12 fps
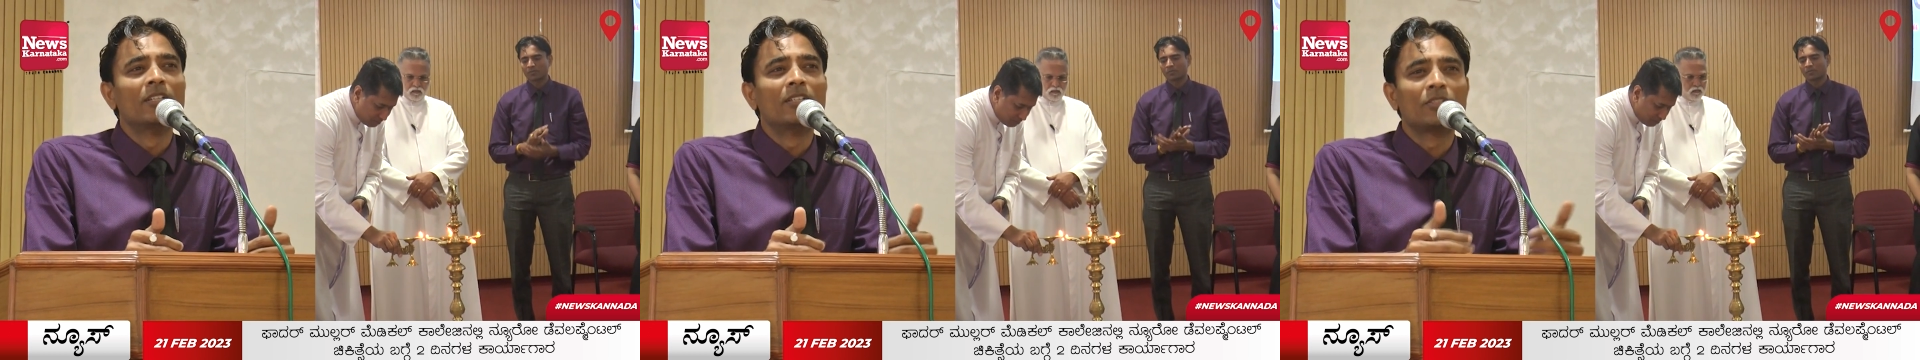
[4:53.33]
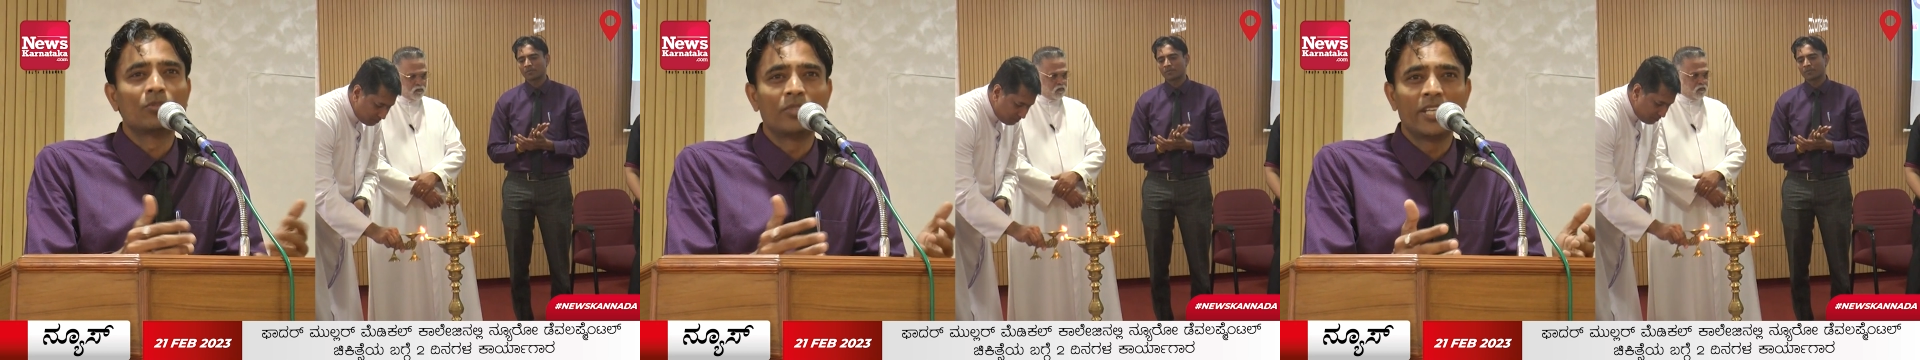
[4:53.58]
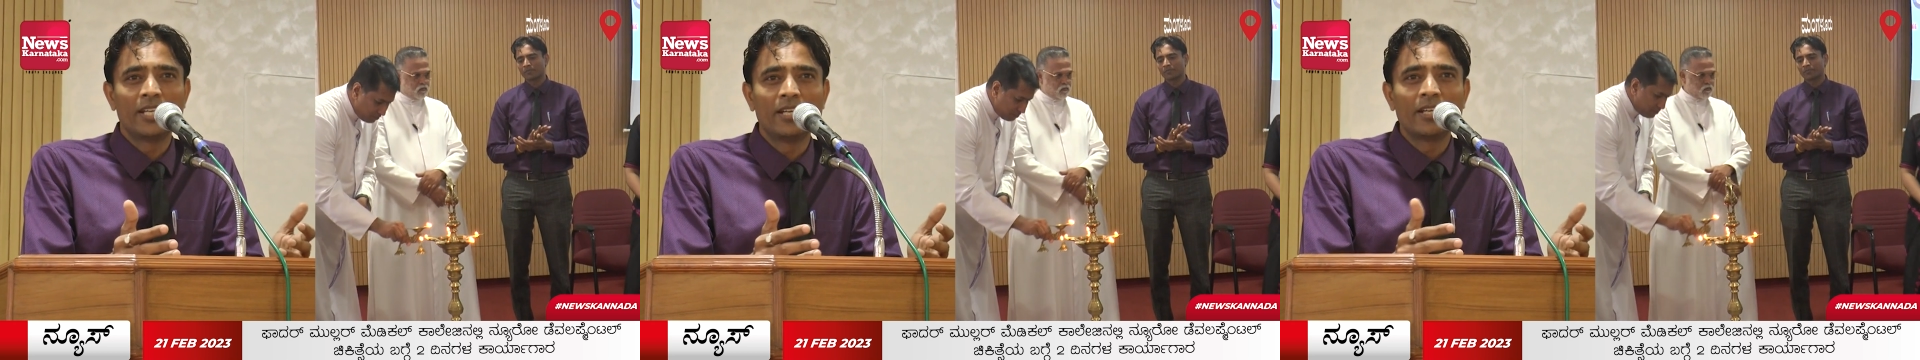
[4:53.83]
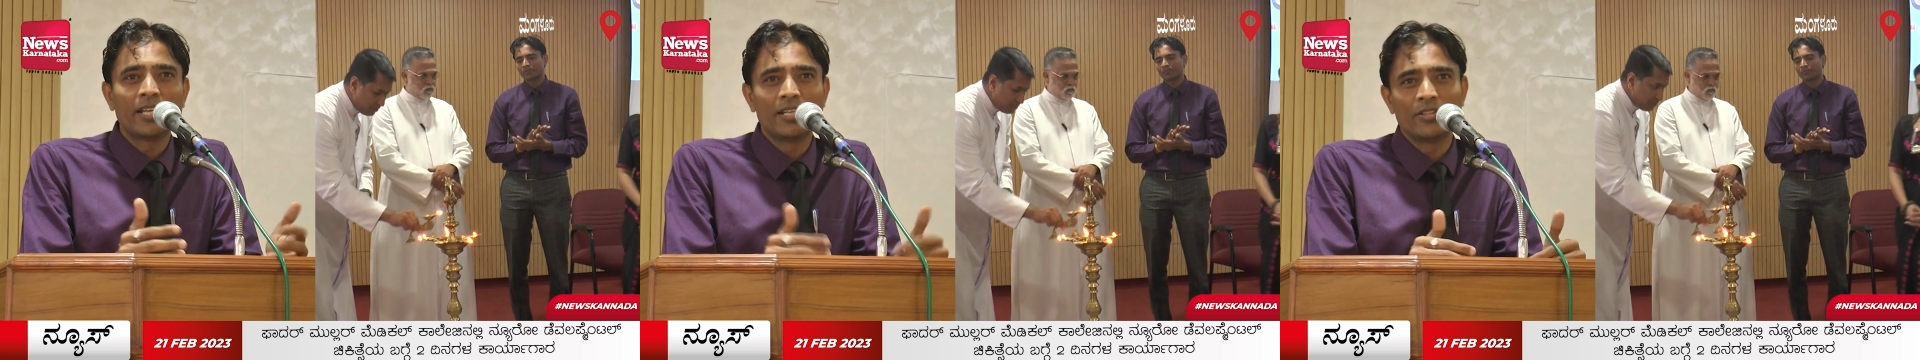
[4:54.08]
to the
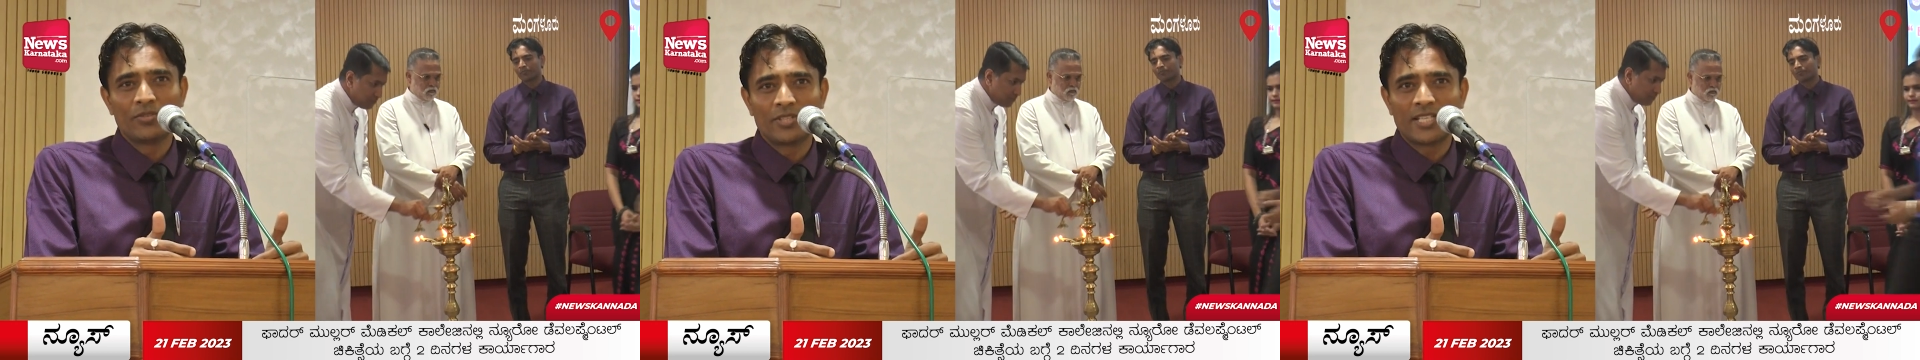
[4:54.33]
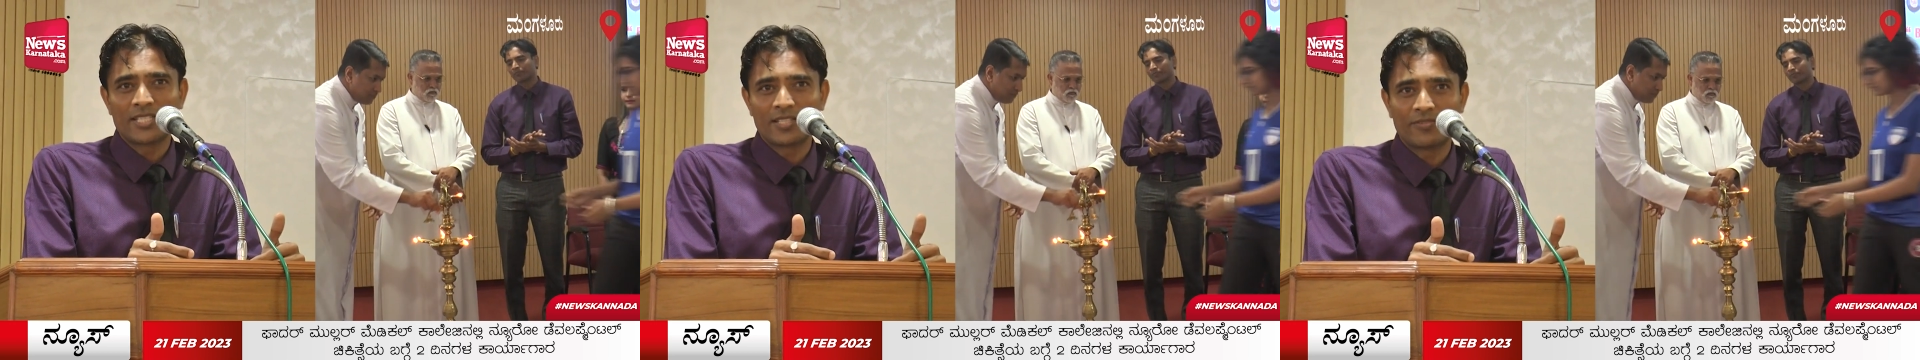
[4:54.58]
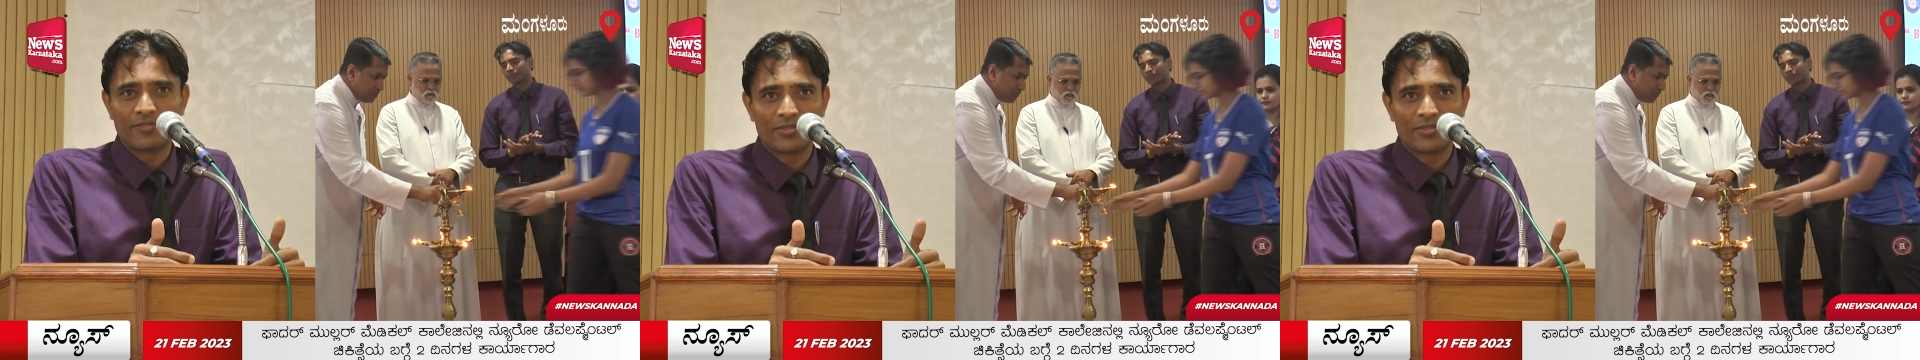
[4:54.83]
young and enthusiastic